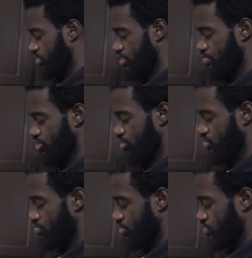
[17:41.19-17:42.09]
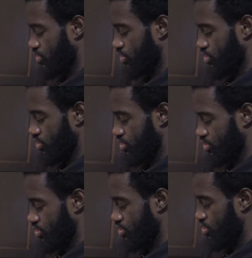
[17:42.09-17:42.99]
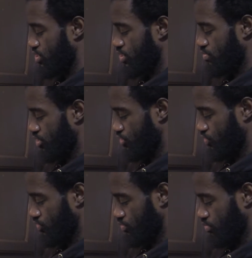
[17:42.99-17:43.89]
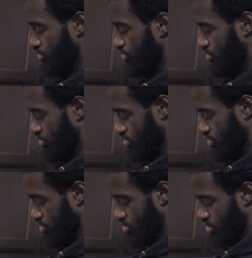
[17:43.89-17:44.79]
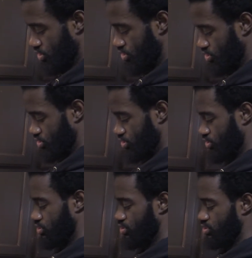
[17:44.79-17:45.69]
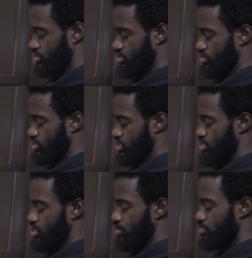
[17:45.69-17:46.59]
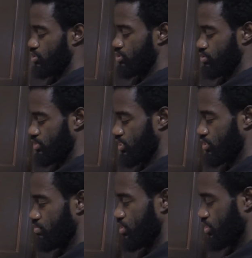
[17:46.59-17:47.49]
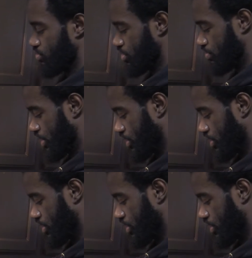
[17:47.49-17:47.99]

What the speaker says: And I'm gonna just go ahead and put the rest of this mushrooms and onions. And personally, because of me, this is my